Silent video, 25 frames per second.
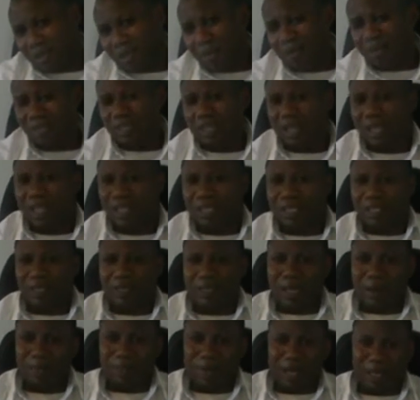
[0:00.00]
In
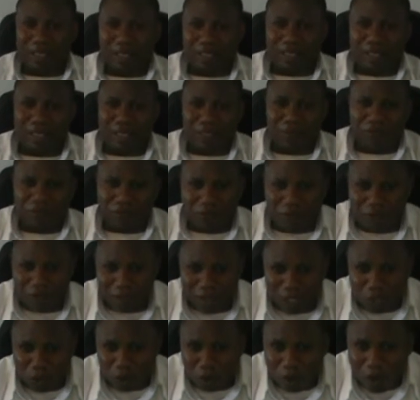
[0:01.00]
Genesis chapter 6 from
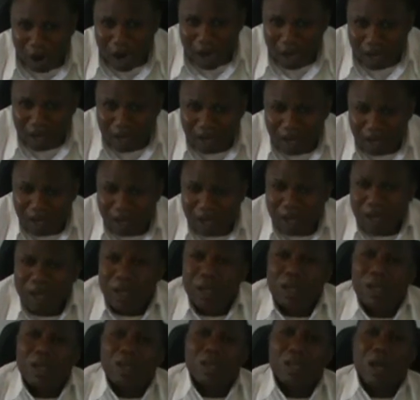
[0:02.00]
verse 1,
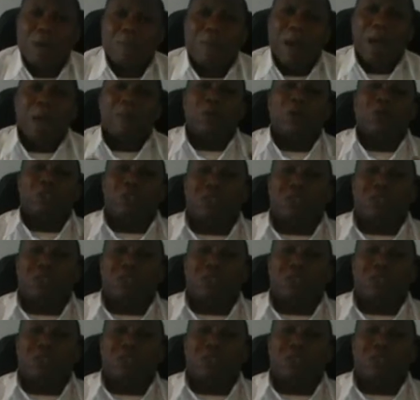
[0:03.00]
the Bible